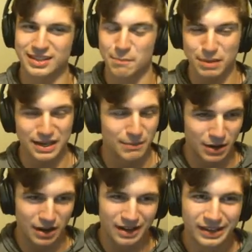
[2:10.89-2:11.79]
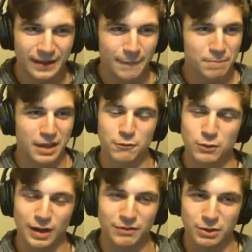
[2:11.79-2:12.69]
They beat them all if
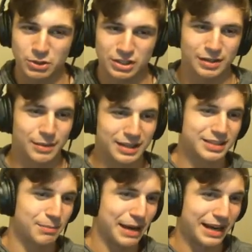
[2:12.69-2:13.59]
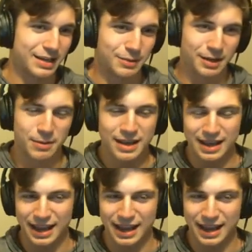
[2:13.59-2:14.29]
you have those Shield Mouse to back them up.